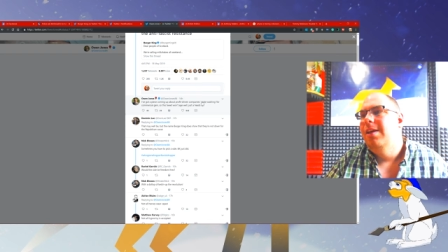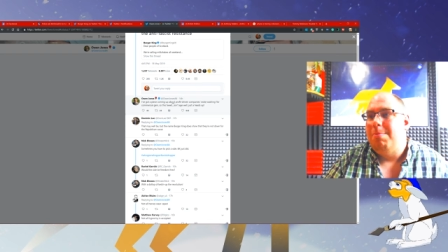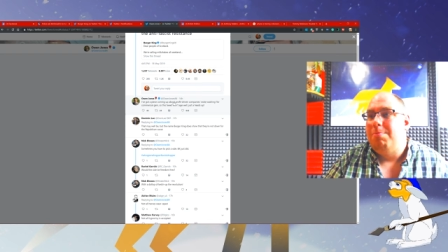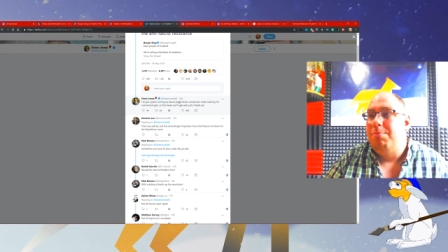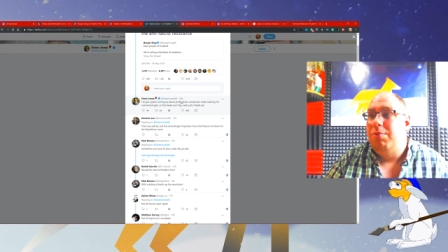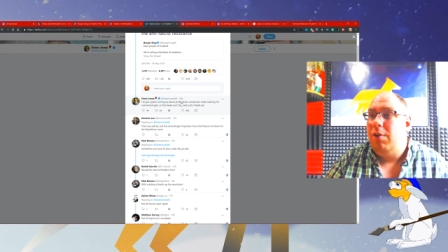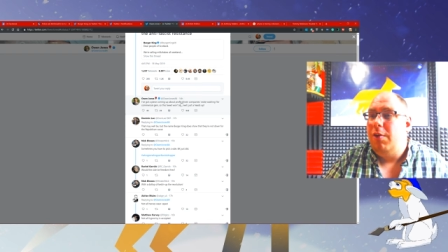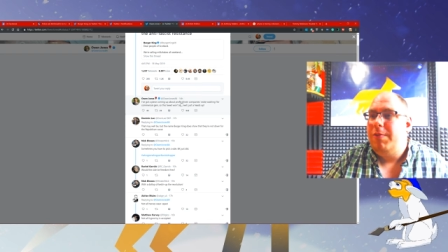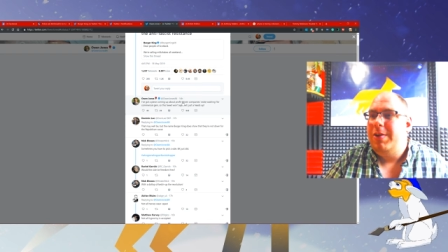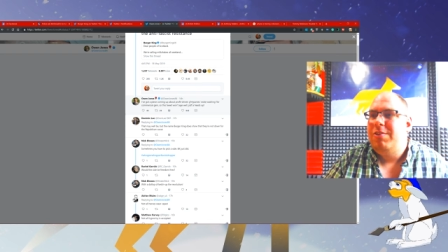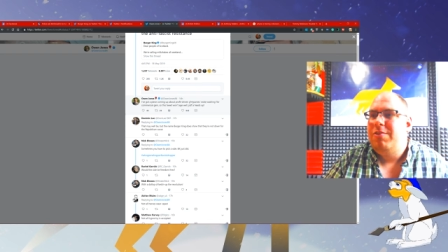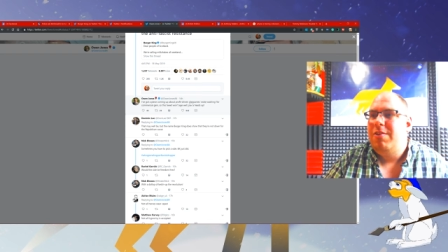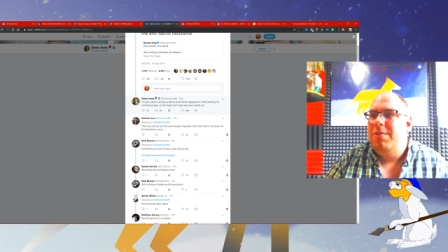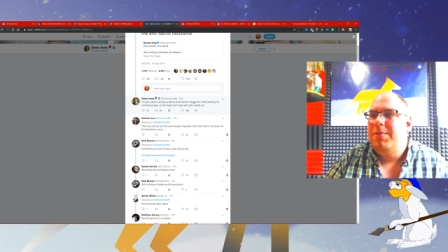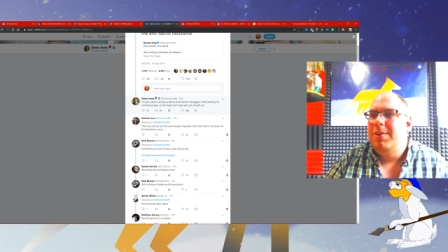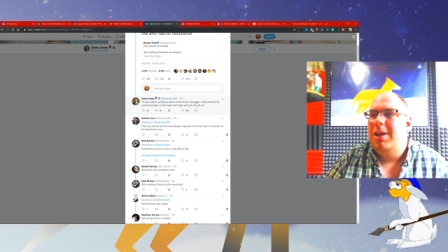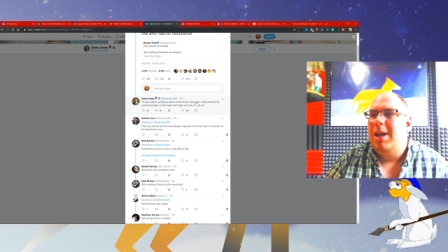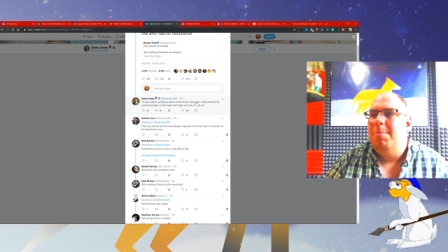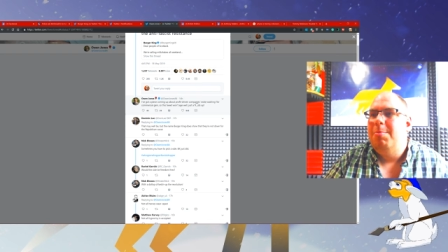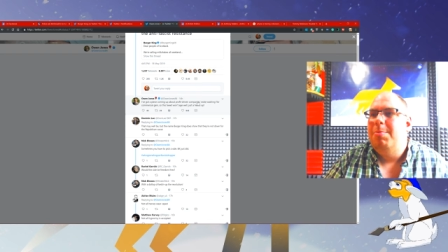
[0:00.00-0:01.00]
profit
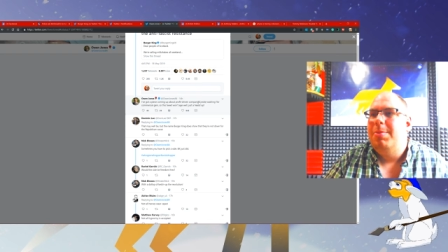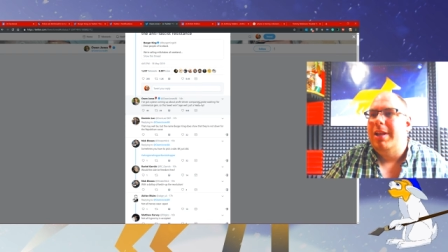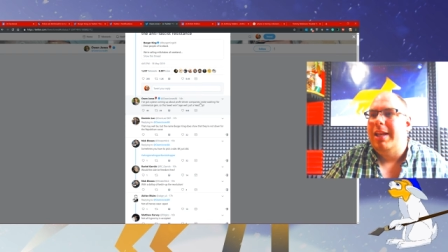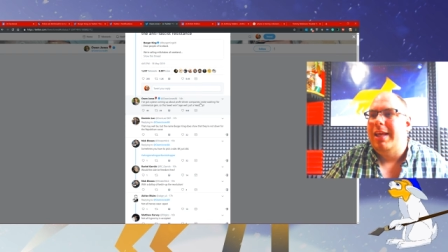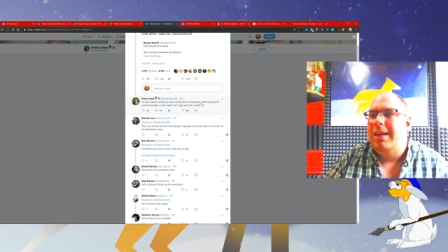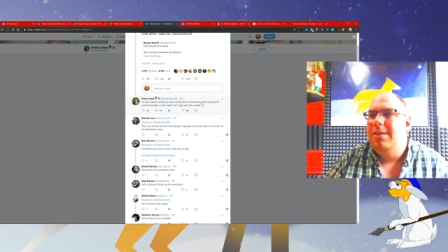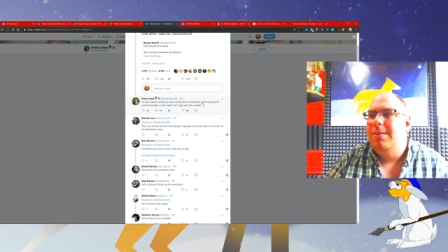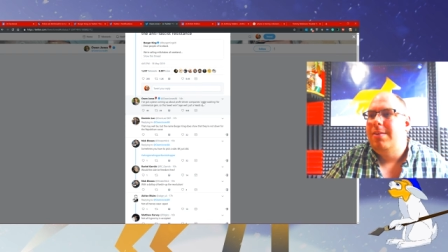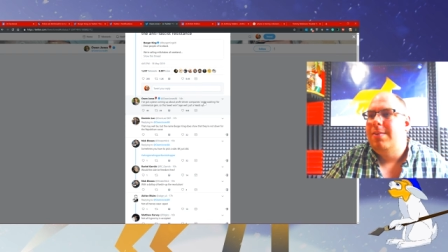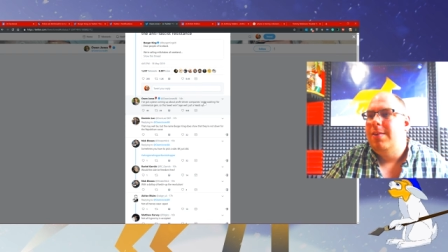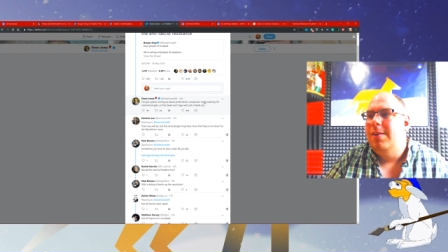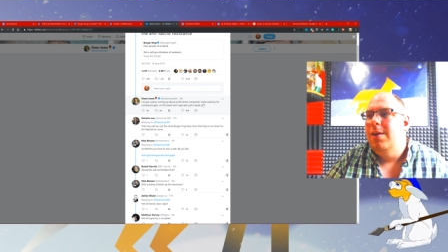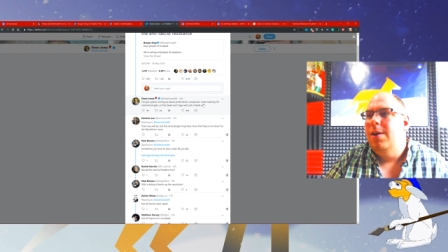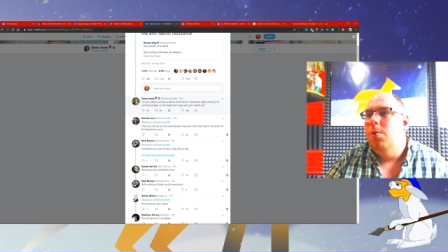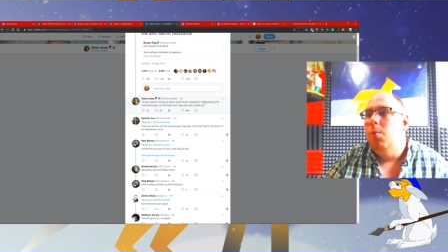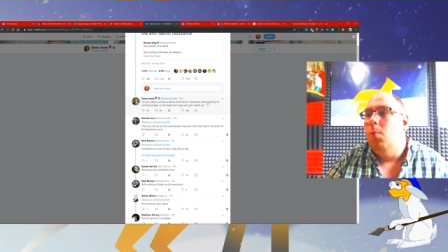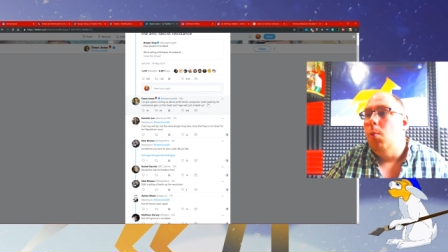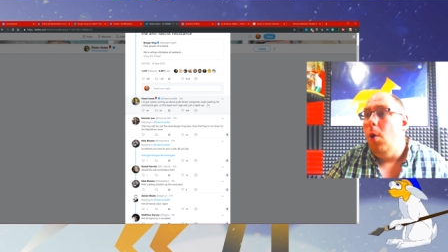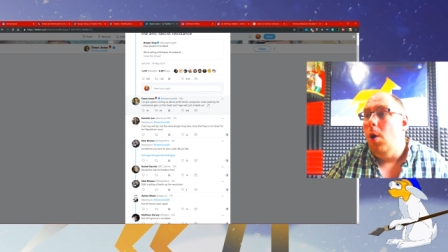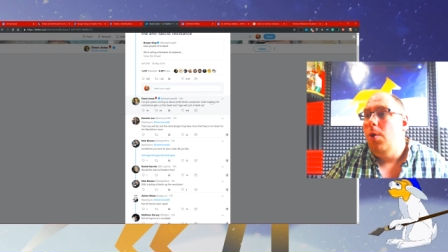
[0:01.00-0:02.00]
driven companies
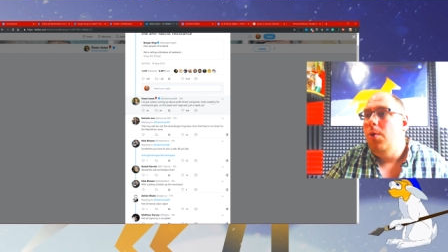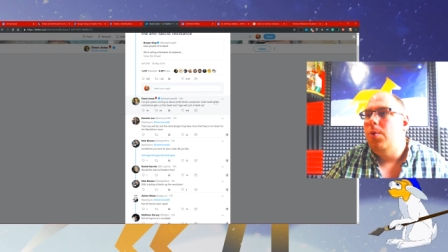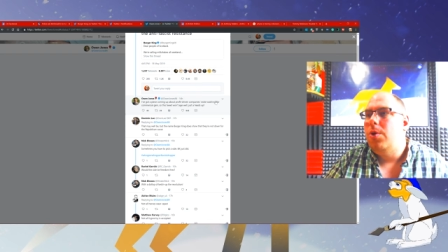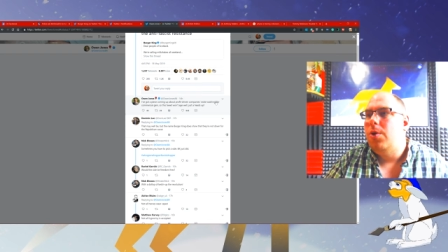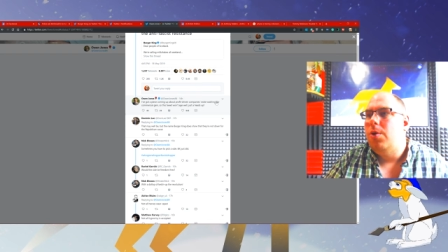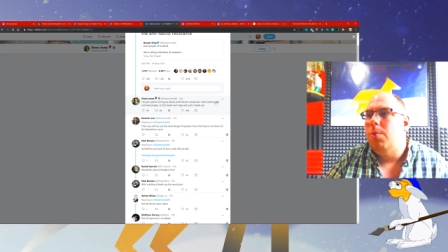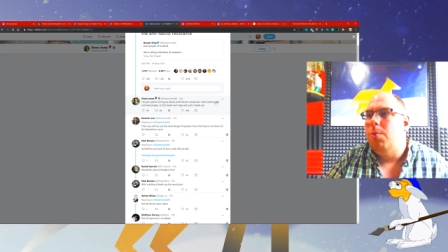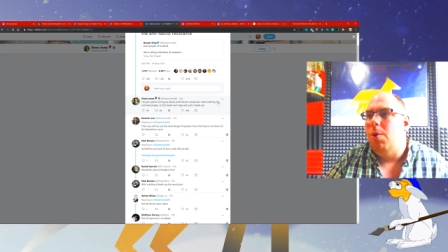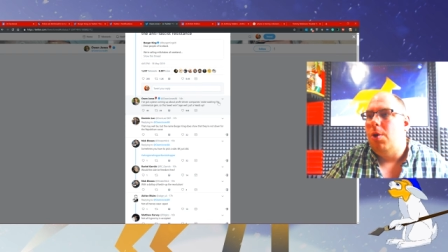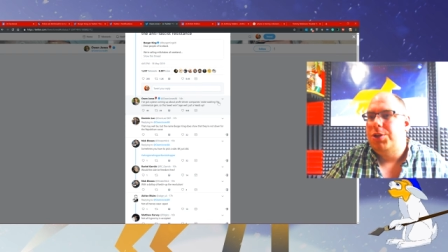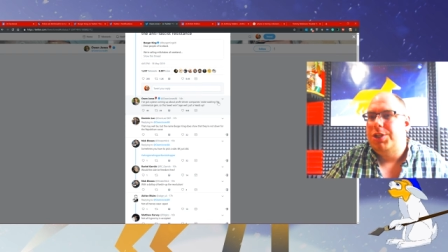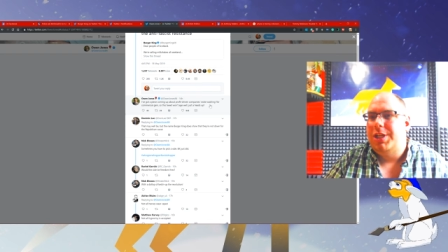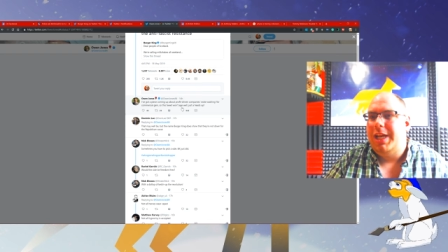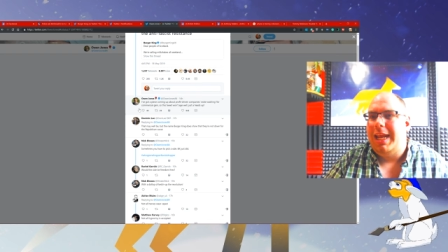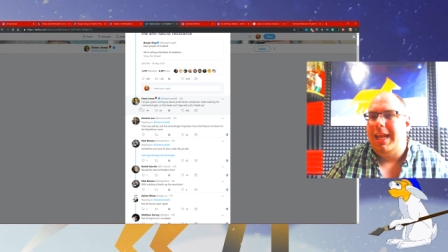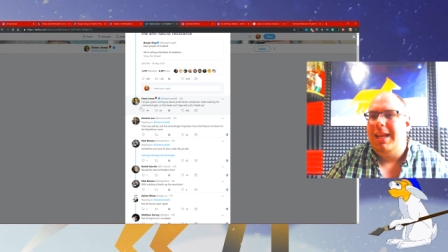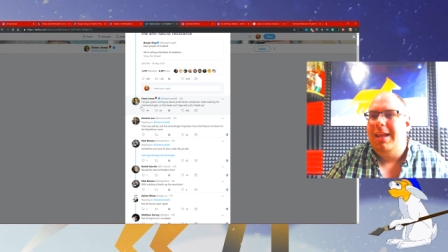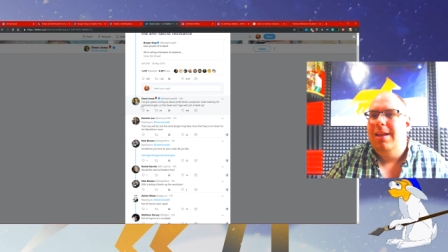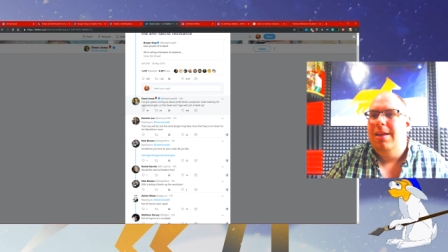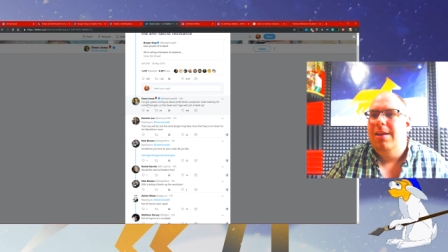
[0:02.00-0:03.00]
woke
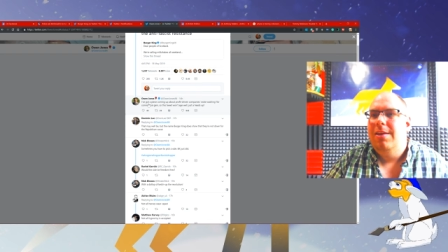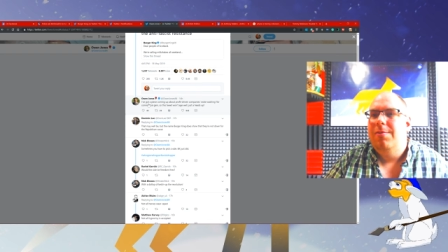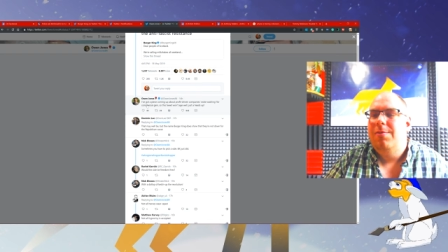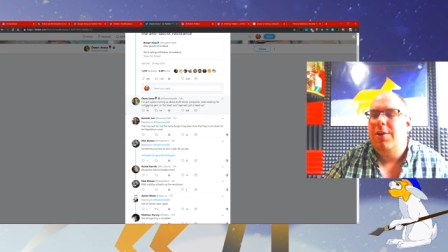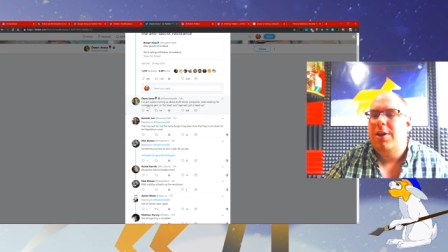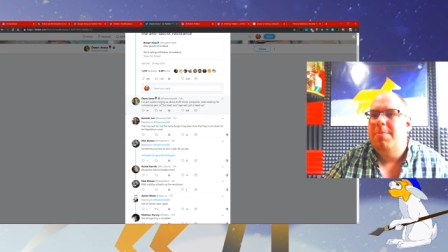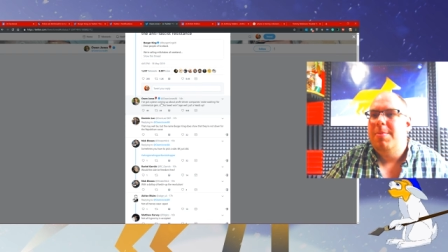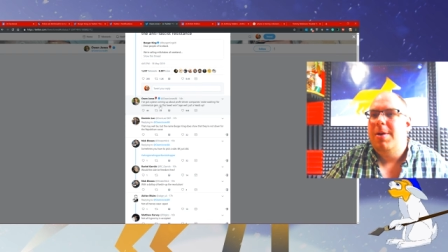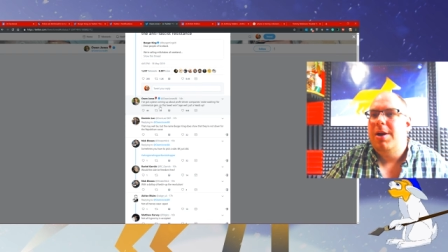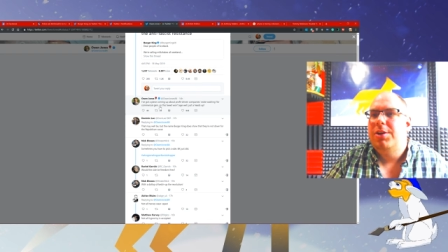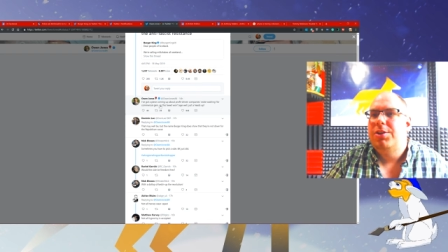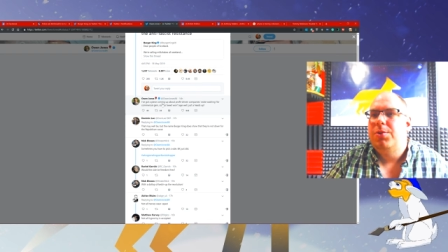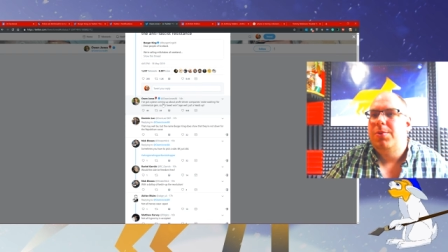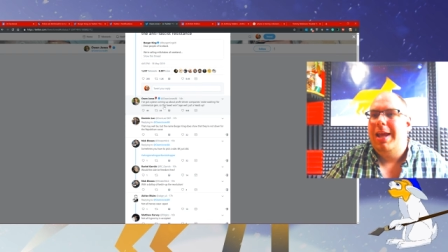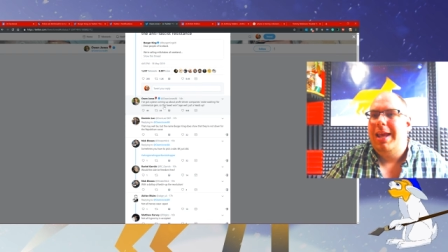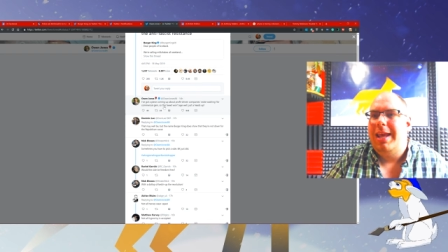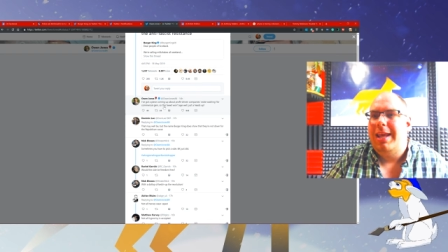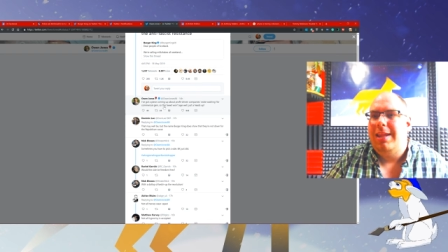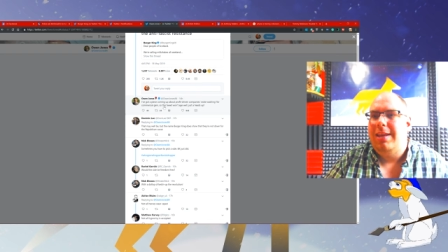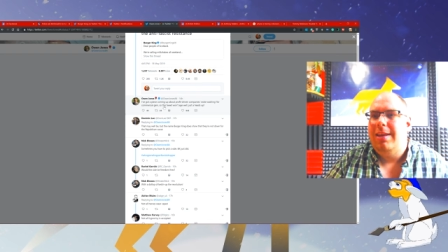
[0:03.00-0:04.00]
washing for commercial
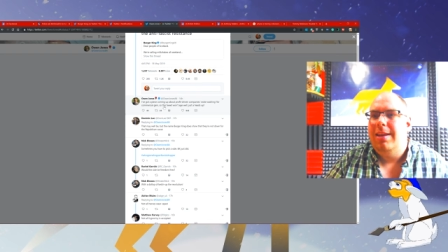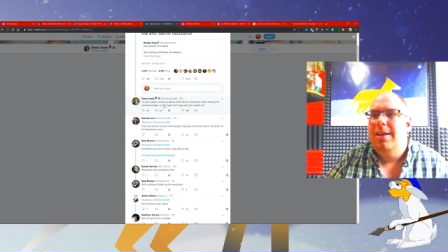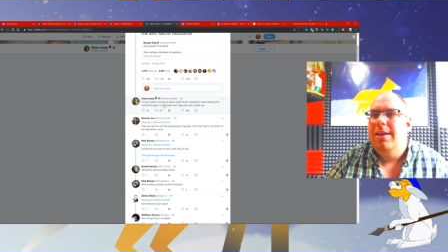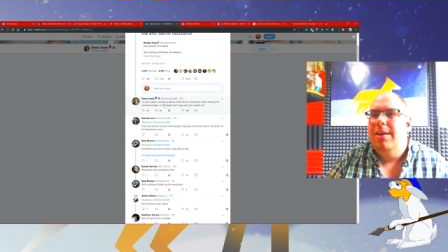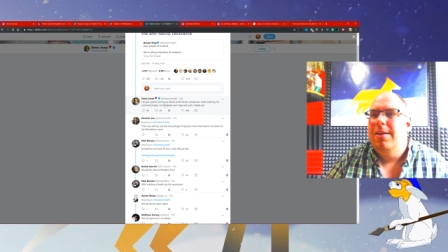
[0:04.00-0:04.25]
gain,